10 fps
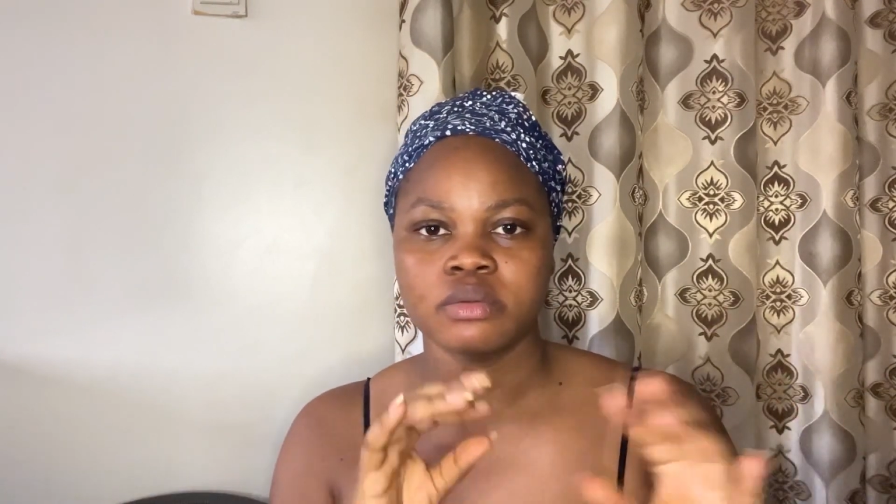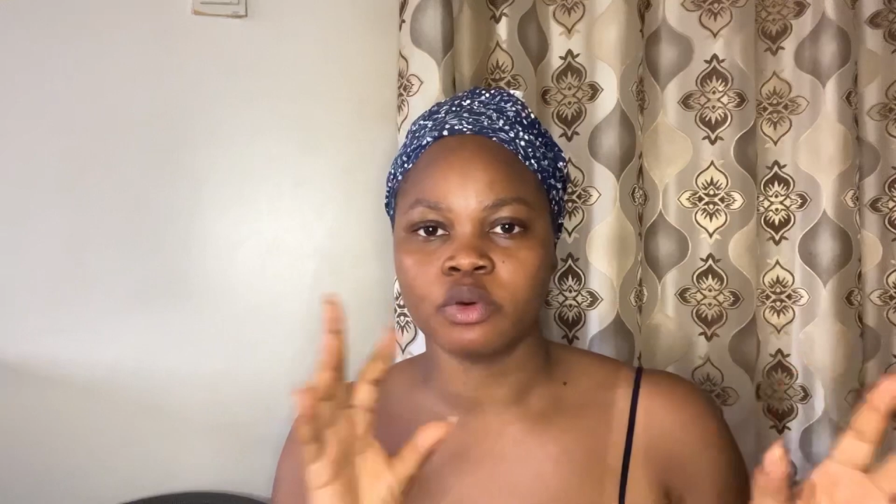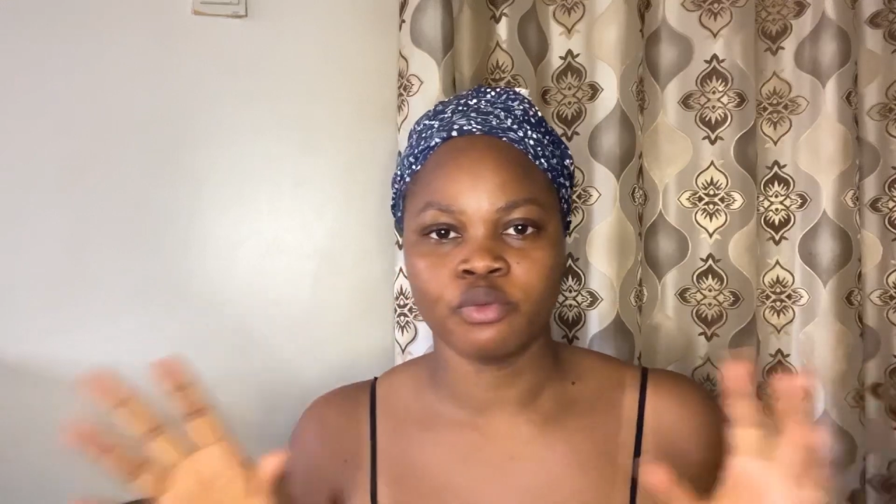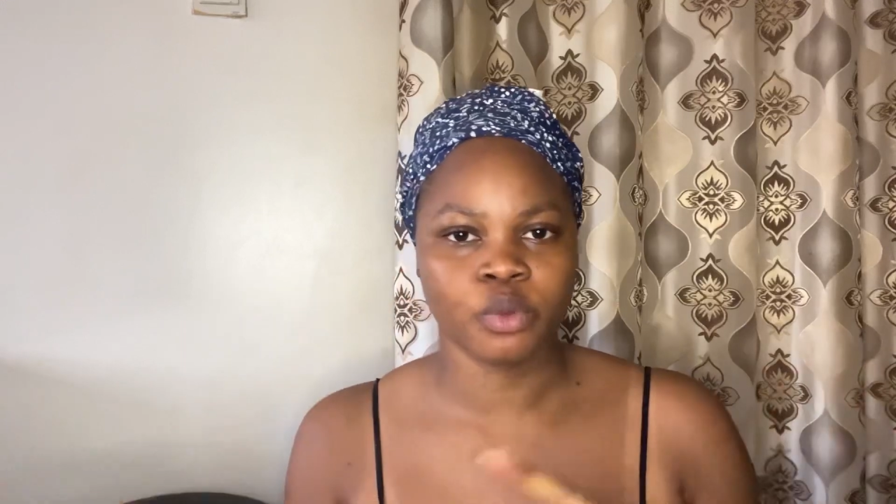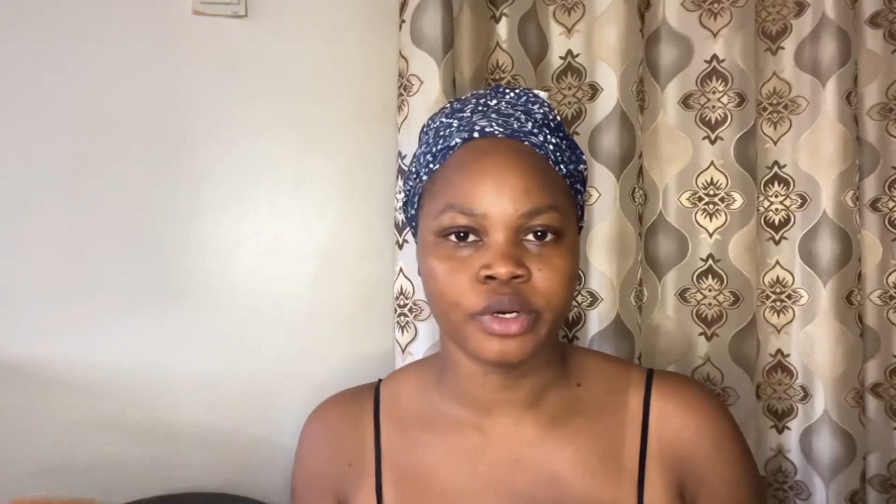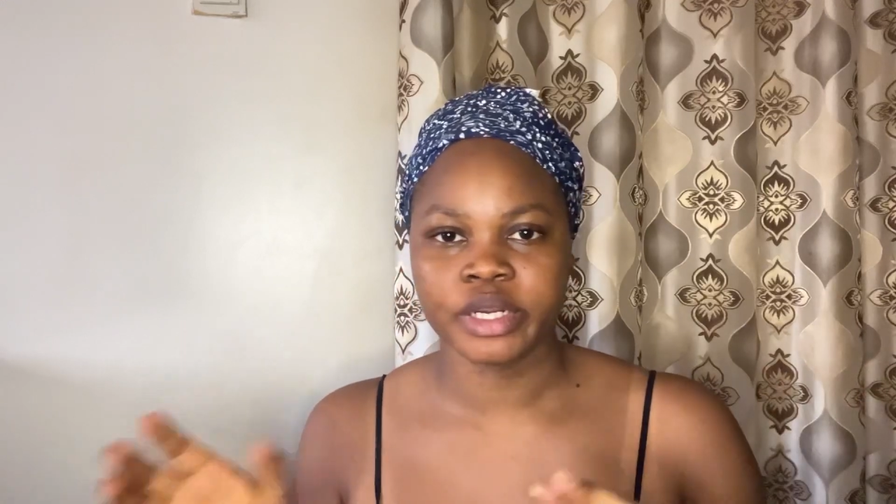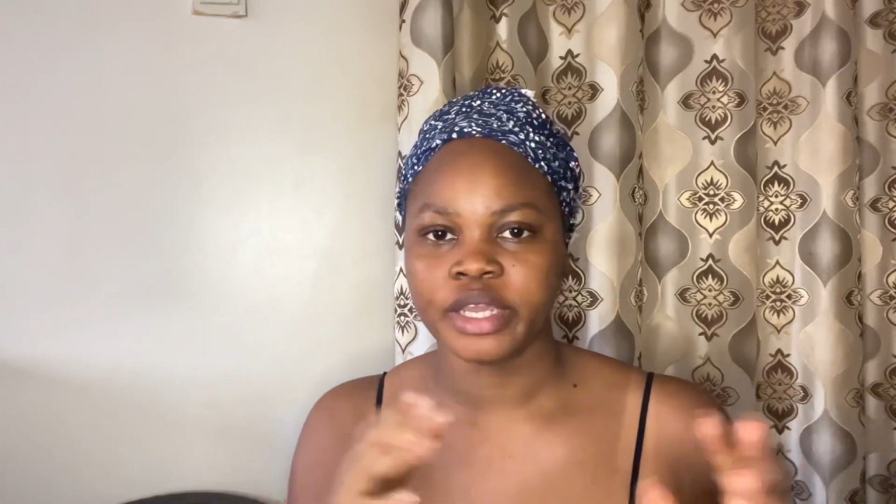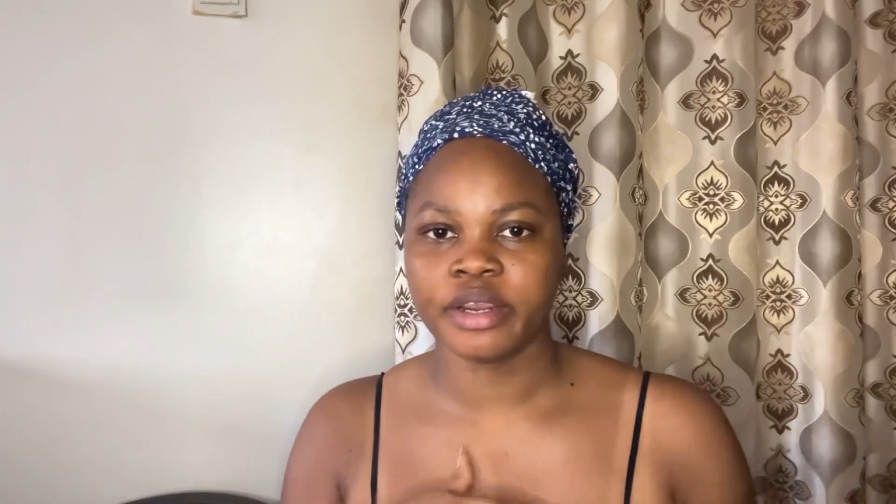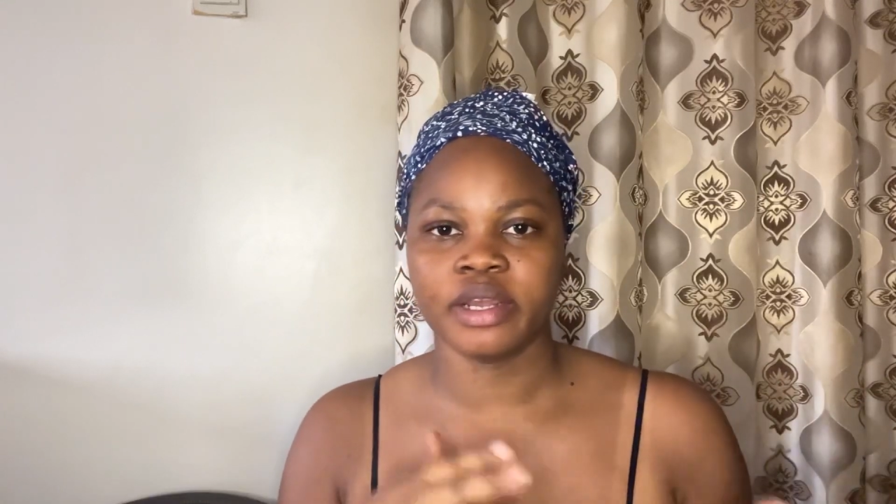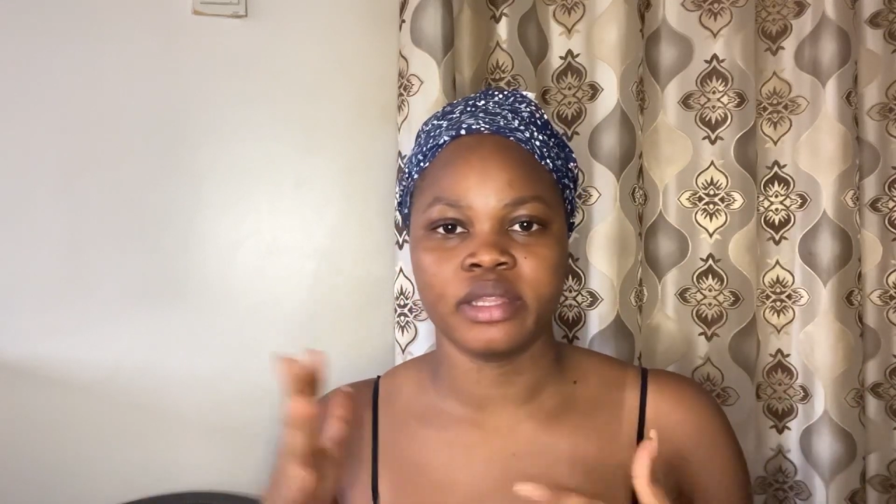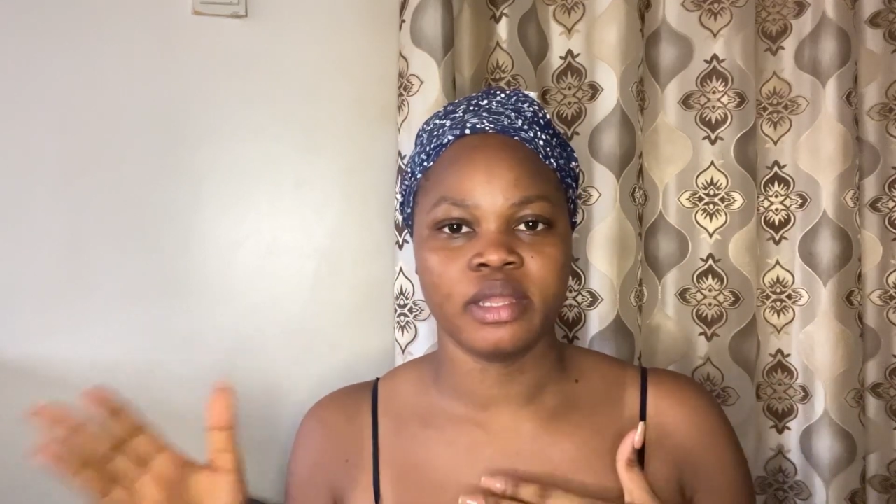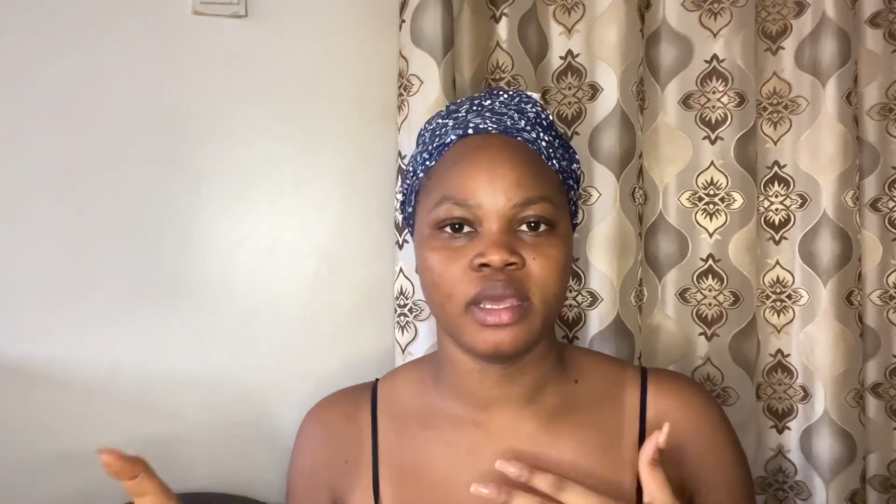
of work here and